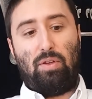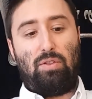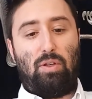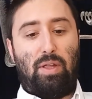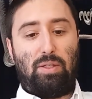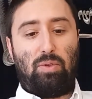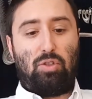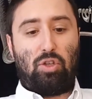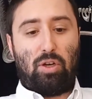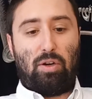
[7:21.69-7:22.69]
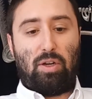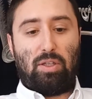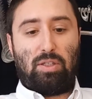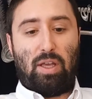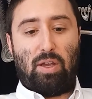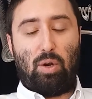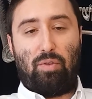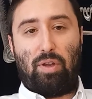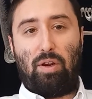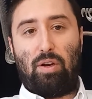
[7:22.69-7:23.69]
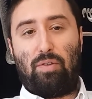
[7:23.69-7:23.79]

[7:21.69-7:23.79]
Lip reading: So that's what Shulchan Aruch is saying over here.